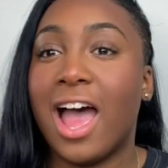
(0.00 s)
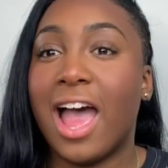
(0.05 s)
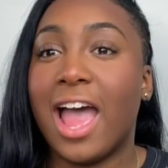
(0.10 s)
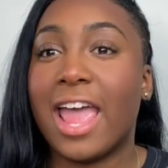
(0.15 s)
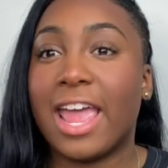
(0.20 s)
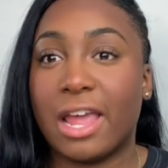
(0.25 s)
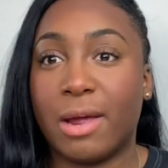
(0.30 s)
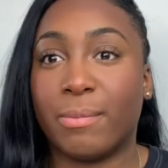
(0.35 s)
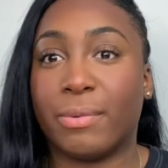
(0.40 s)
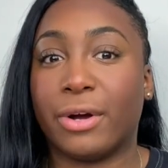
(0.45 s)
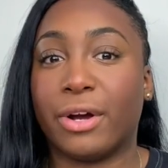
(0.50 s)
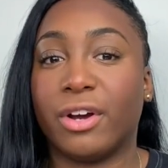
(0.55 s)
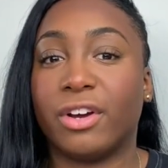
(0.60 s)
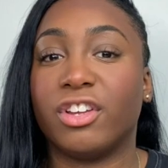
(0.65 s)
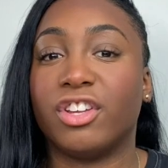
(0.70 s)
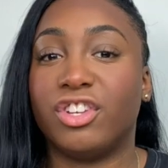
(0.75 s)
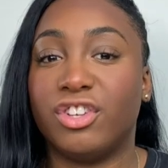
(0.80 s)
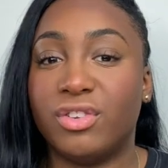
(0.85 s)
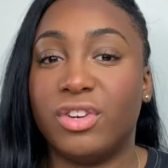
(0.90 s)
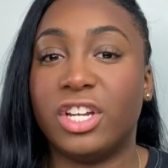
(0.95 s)
Amber,
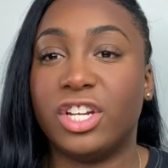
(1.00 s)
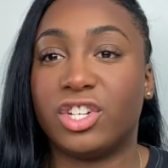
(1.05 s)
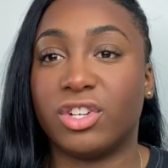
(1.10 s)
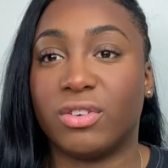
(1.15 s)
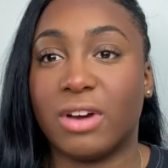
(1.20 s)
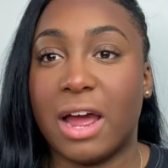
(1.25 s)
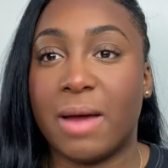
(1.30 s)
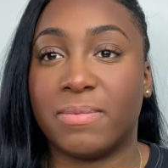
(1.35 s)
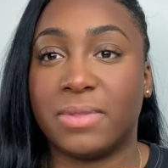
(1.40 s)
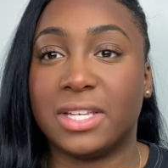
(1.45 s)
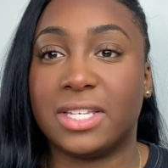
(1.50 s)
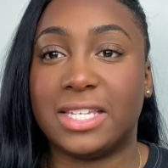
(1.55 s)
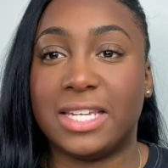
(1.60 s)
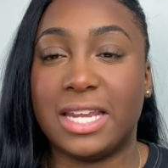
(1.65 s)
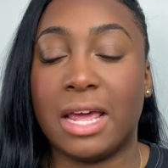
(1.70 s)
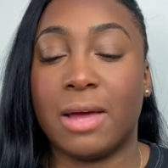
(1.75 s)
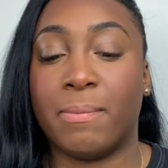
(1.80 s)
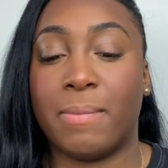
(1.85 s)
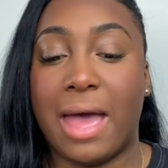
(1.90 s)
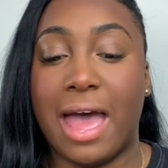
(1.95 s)
you need to grab this
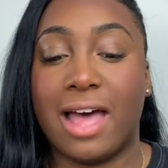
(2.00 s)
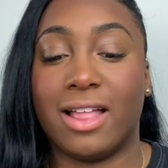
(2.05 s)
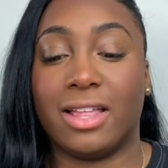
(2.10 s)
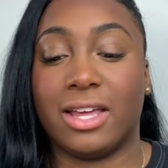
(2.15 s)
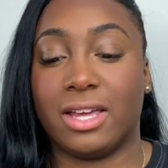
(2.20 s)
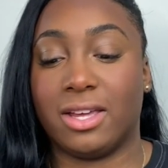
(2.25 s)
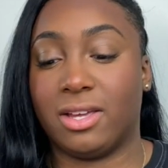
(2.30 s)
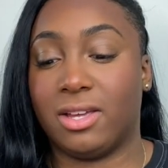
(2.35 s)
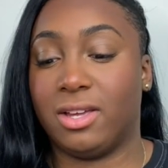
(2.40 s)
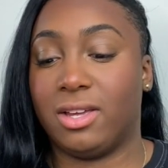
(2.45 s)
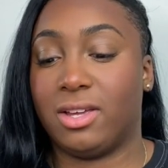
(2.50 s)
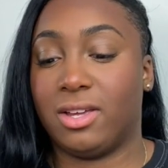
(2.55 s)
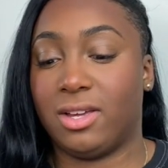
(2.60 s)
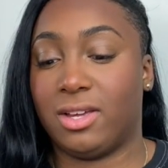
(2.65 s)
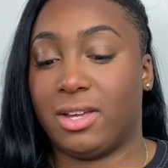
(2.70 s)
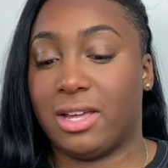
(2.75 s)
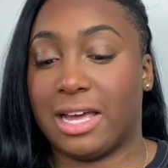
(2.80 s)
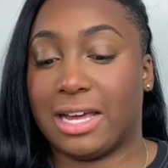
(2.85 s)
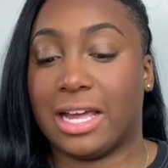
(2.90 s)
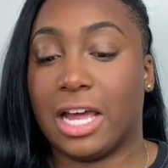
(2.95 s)
damn palette.
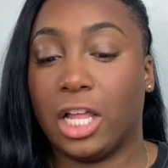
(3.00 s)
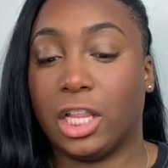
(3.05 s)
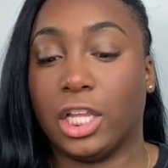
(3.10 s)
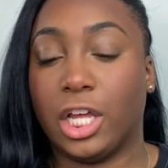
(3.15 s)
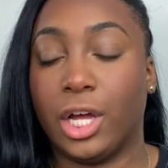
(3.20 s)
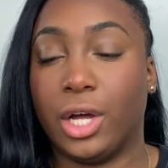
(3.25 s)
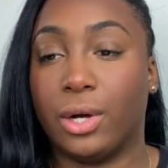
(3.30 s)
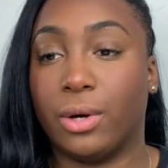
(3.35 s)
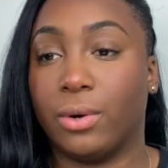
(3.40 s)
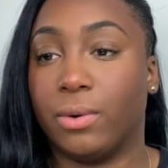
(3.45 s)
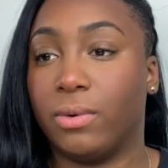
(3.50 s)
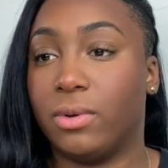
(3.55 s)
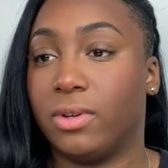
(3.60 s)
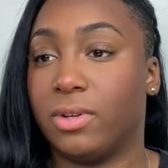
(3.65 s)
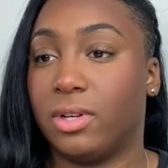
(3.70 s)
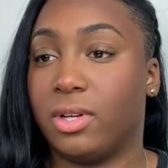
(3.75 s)
Like, hello.